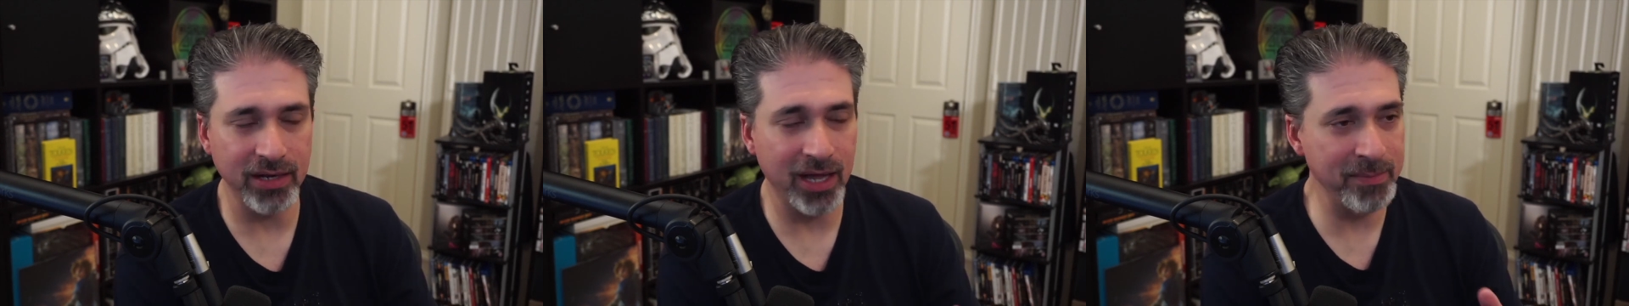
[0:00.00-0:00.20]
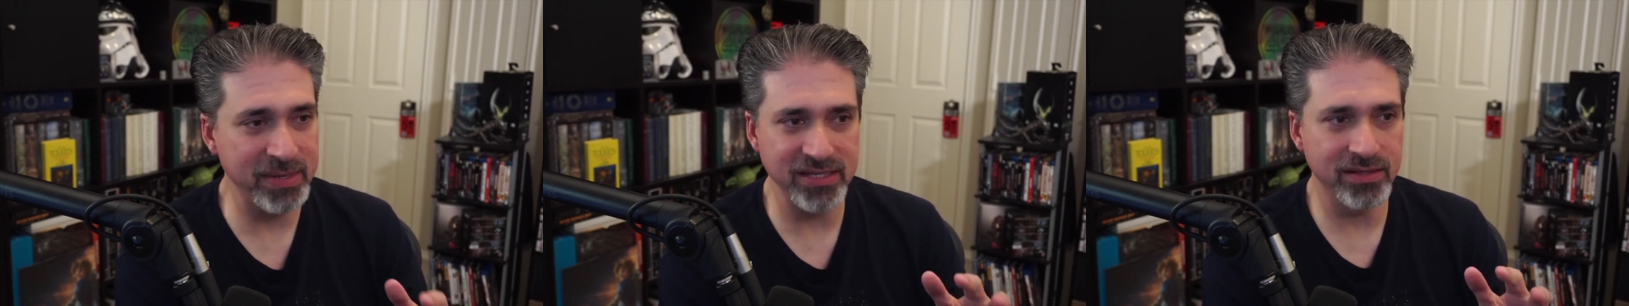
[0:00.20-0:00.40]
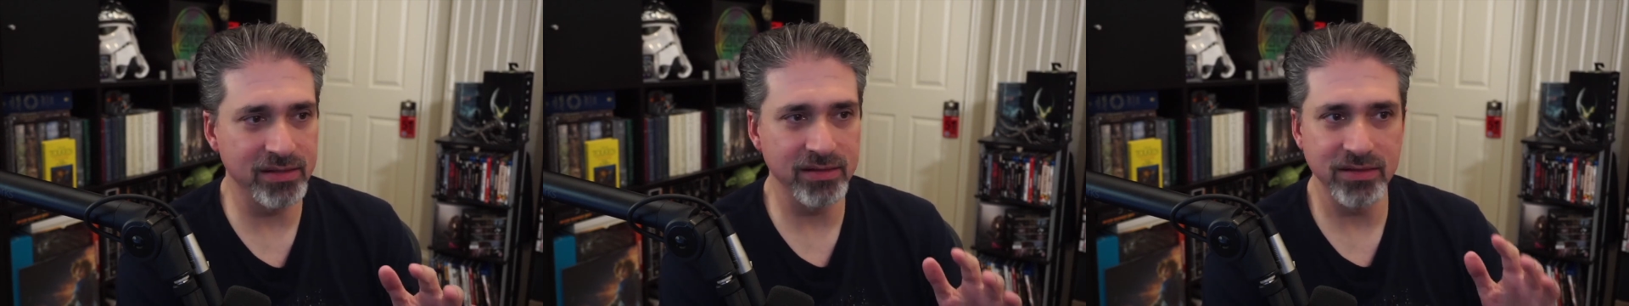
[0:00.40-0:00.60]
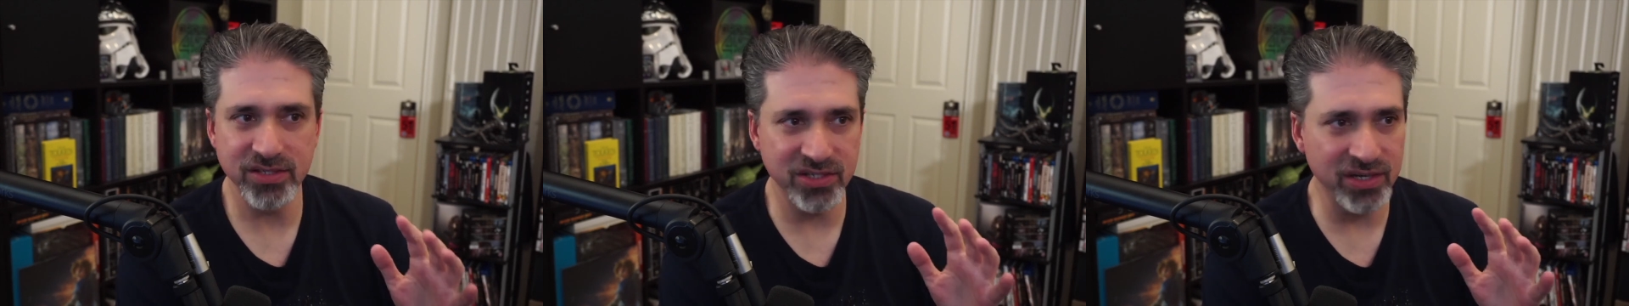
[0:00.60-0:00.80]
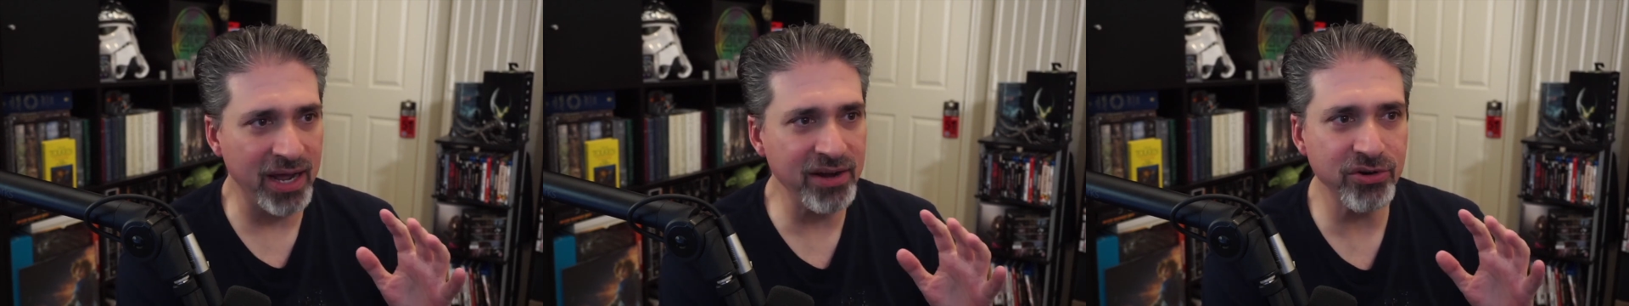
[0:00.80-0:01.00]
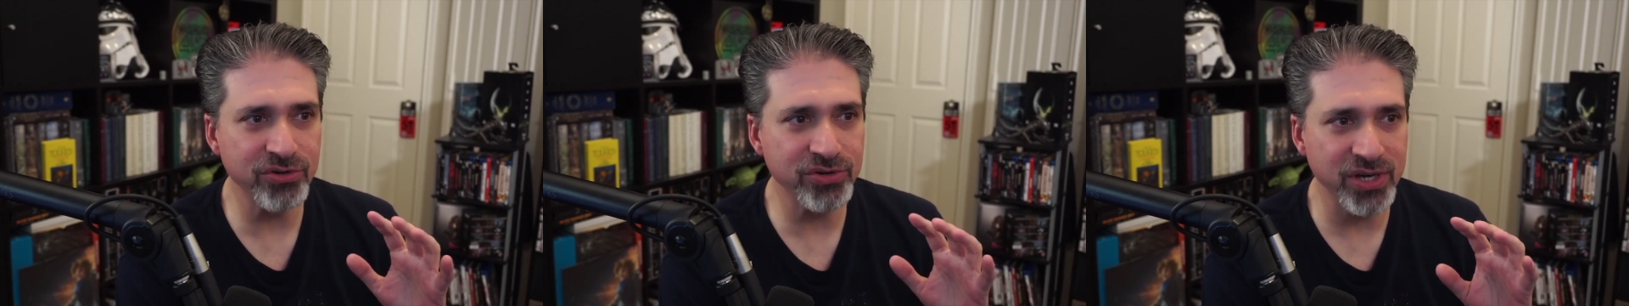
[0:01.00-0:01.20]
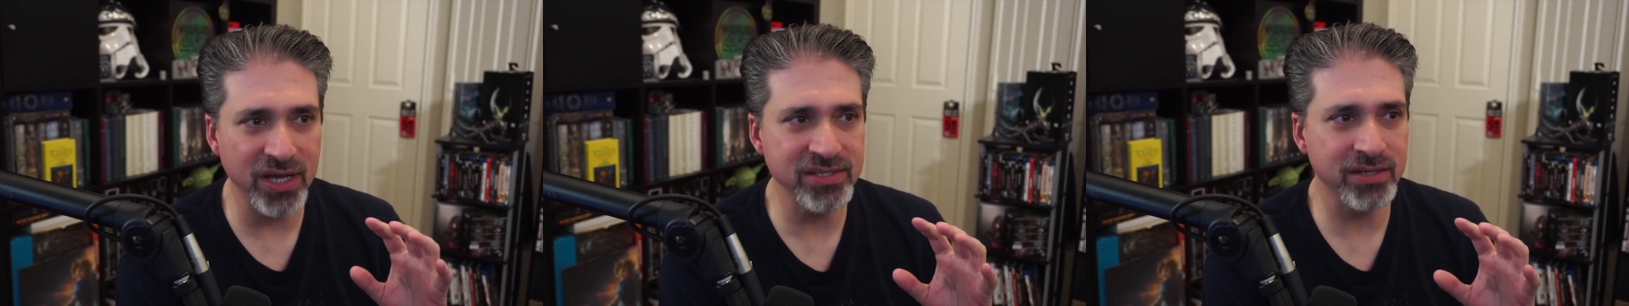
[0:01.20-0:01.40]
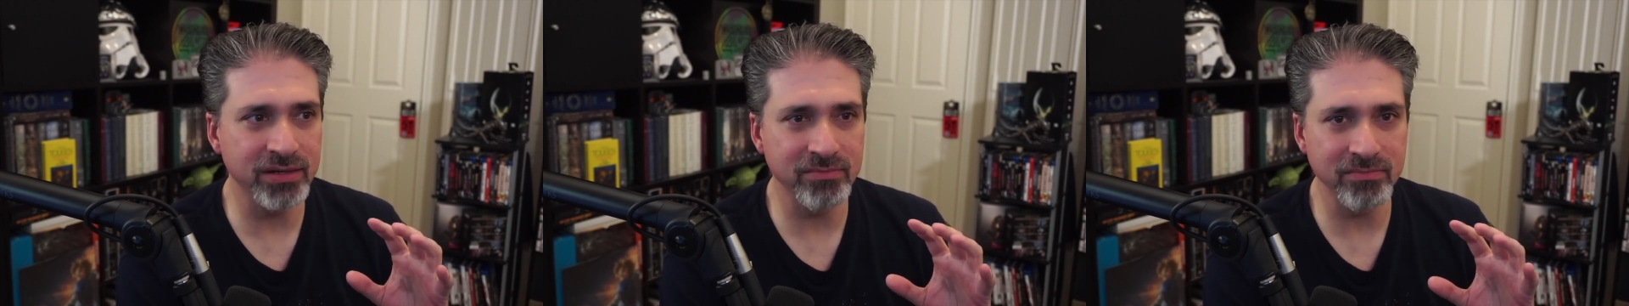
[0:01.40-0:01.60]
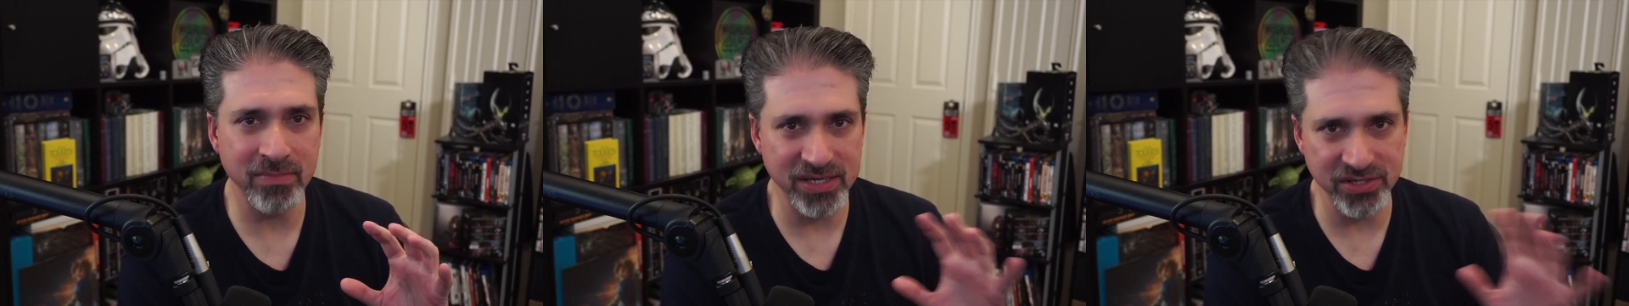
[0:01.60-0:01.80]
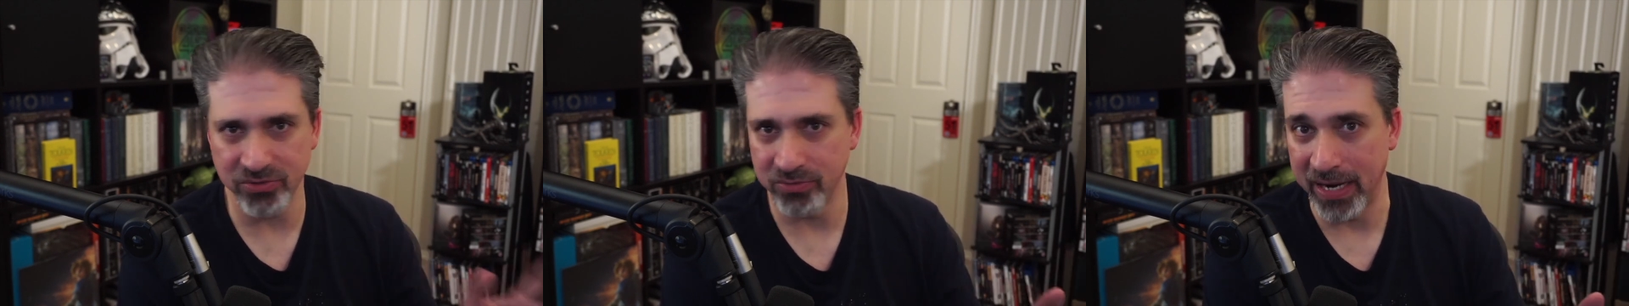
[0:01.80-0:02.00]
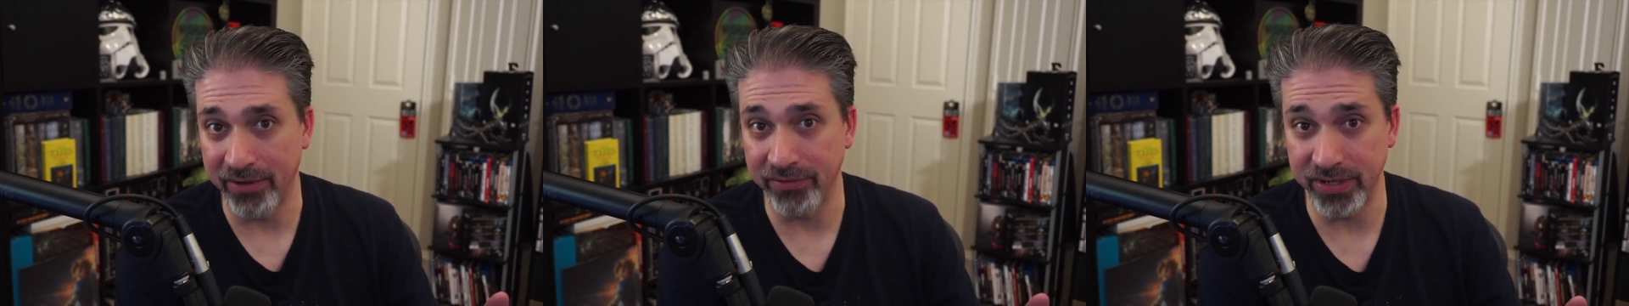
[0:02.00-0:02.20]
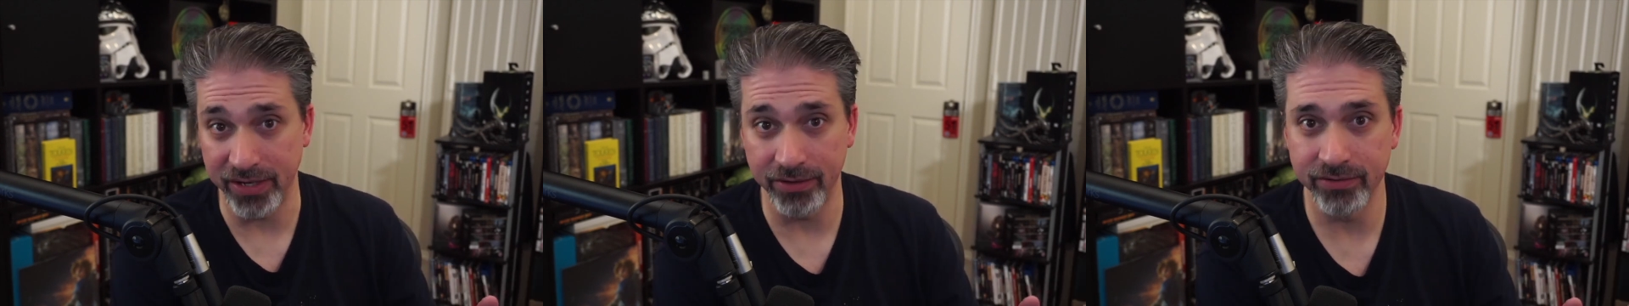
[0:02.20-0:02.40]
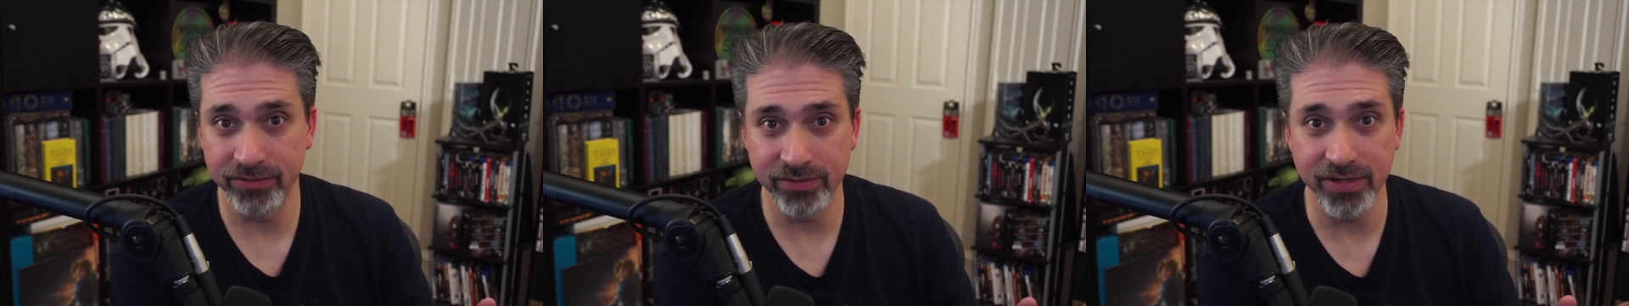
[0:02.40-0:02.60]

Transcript: I mean, Snyder doesn't mess around here.